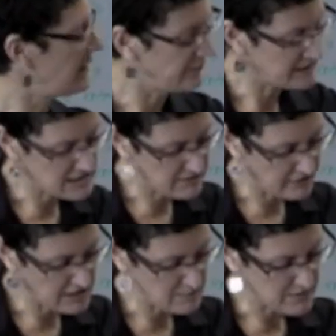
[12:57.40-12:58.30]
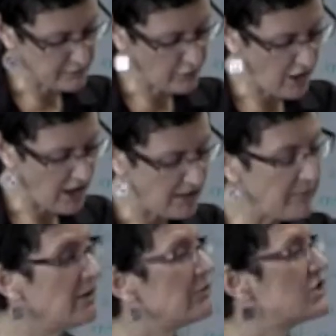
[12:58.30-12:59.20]
benefits to victims of crime
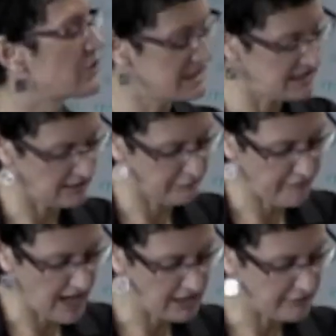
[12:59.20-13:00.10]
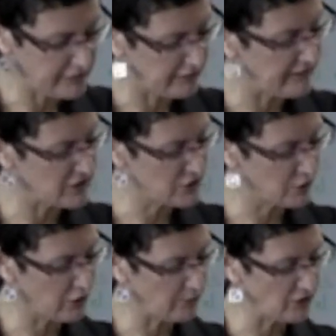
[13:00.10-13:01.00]
in redressing the failure of conventional
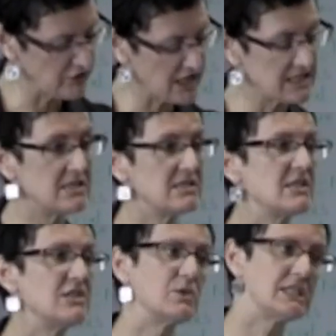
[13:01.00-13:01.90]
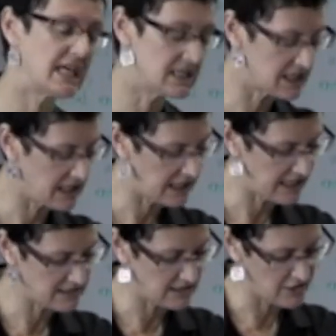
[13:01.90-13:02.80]
criminal justice to attend to their
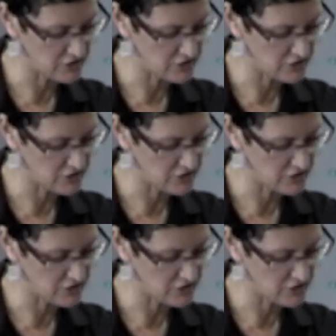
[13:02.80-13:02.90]
needs and